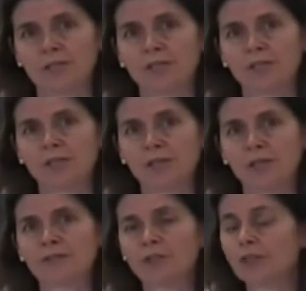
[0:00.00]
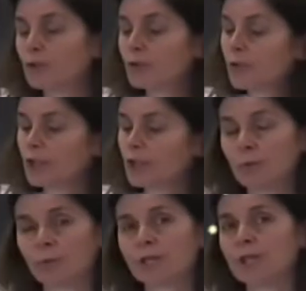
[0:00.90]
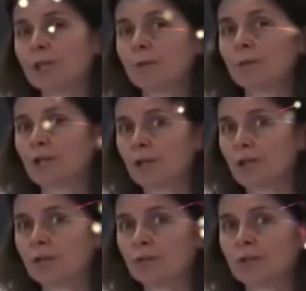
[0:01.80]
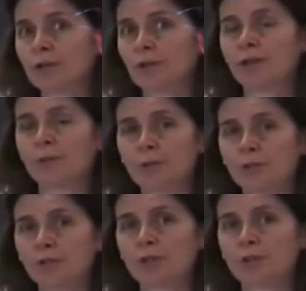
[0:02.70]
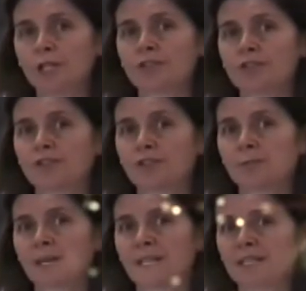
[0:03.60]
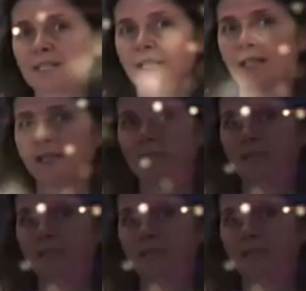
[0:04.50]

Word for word: You therefore know that you're working with a clone or a pure culture of bacteria.